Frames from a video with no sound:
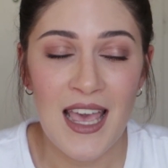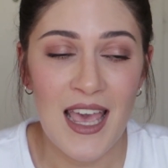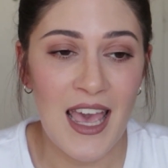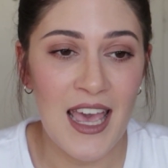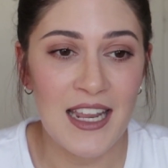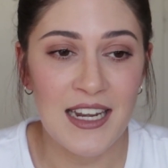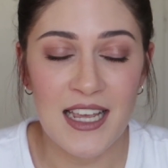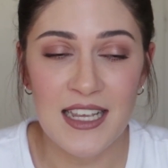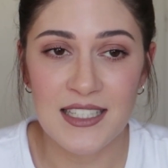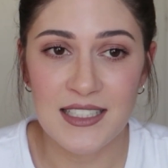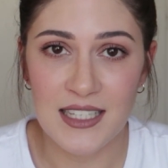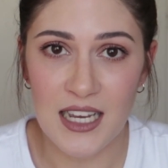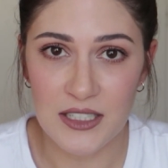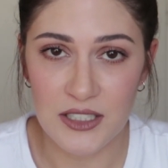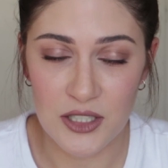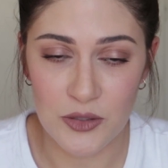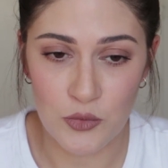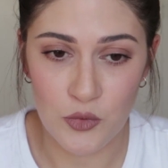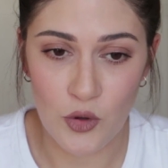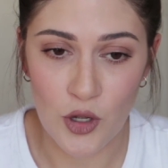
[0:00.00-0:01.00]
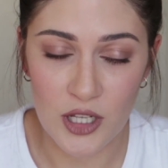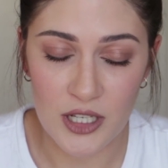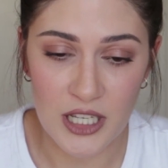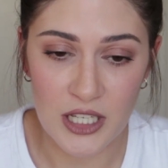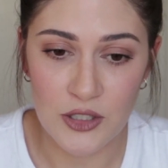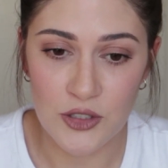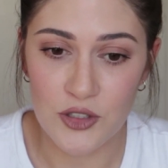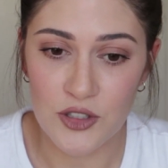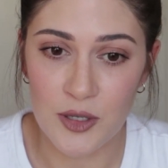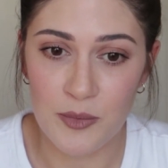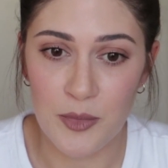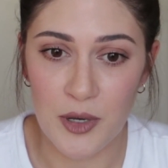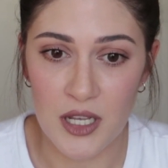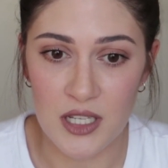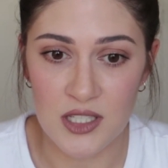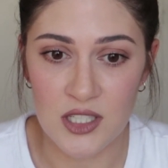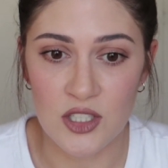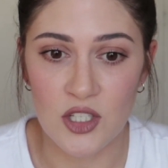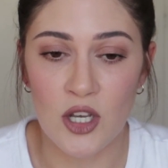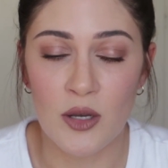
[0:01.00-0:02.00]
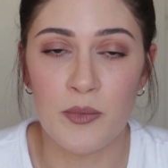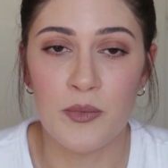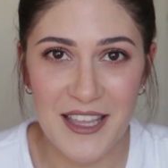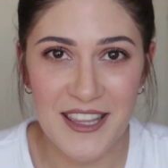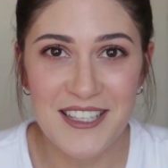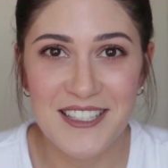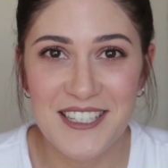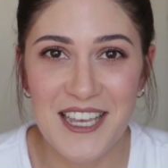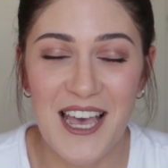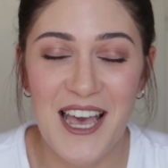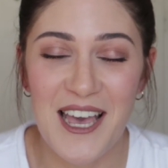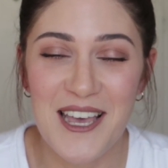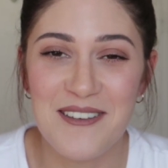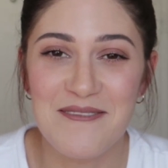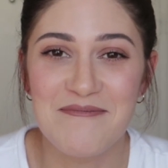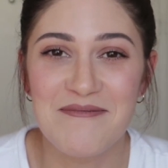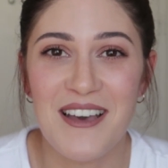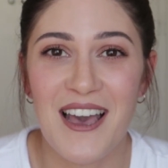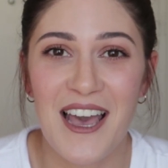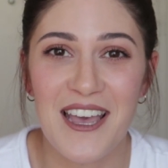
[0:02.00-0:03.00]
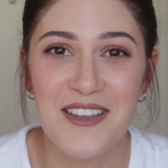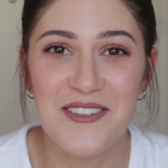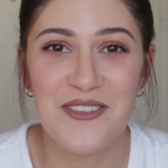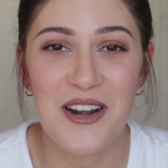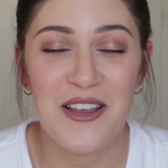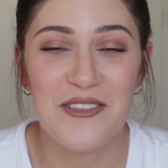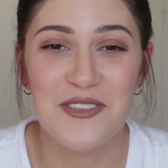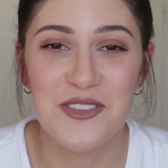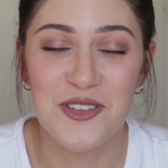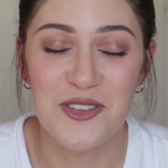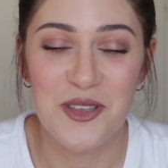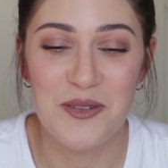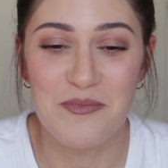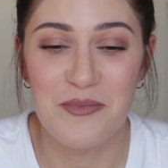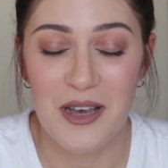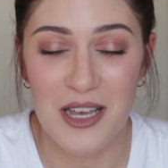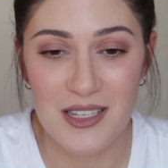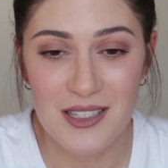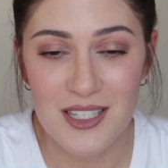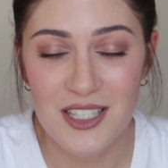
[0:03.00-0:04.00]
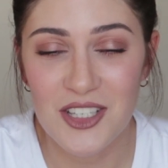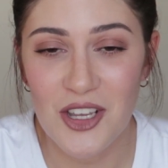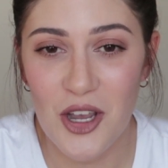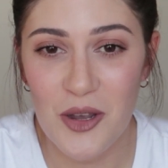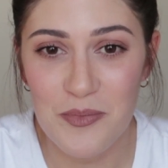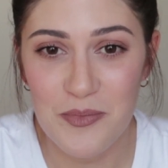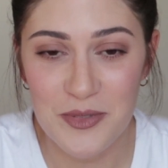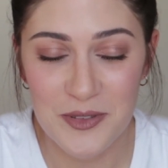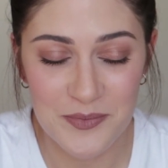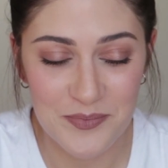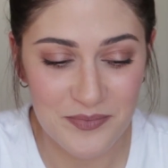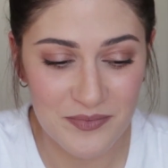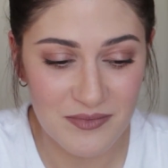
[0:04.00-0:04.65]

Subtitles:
and I started walking to the bus stop. By the time I arrived to the bus stop,